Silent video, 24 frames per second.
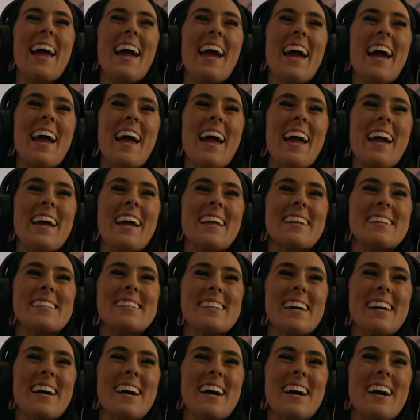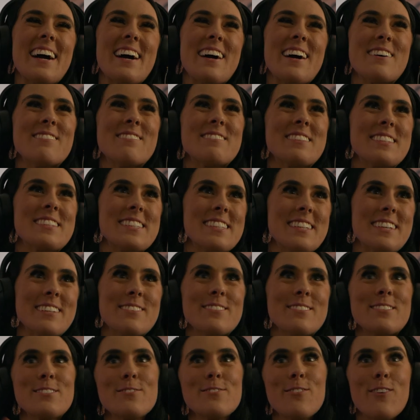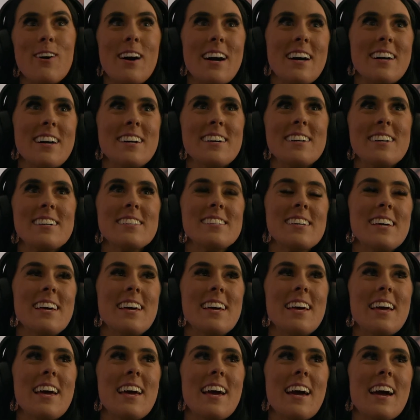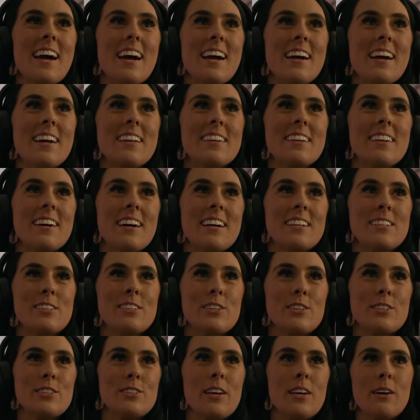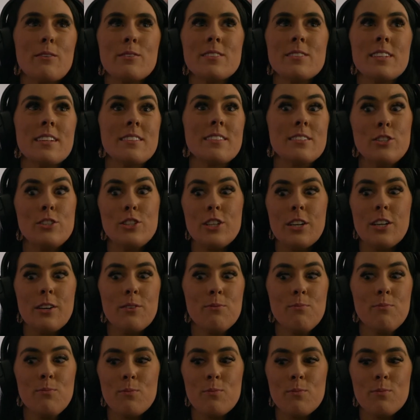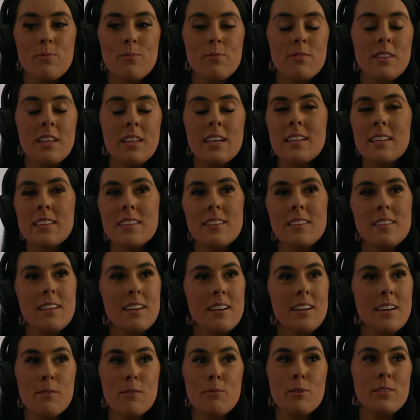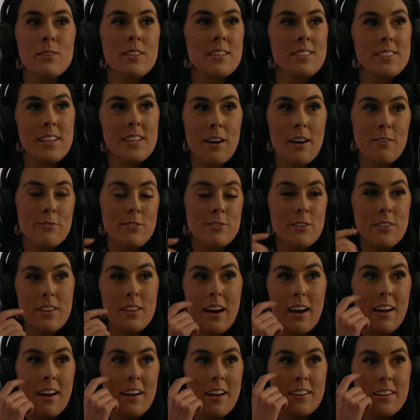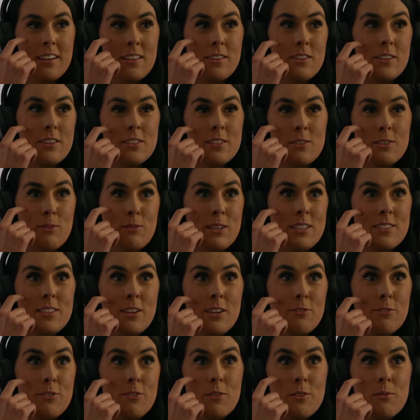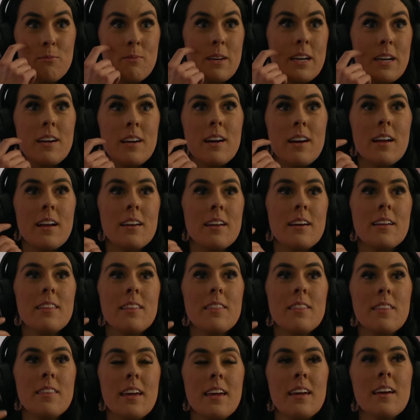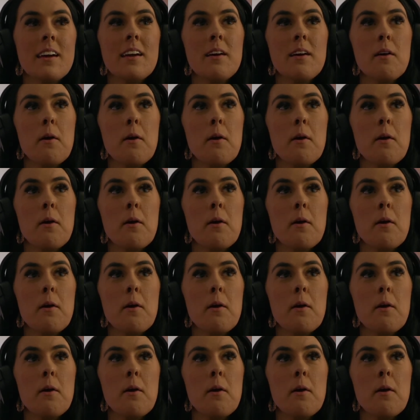And obviously it was wild. And I was at the gym like a couple days after that, and I looked at myself in the mirror, and I think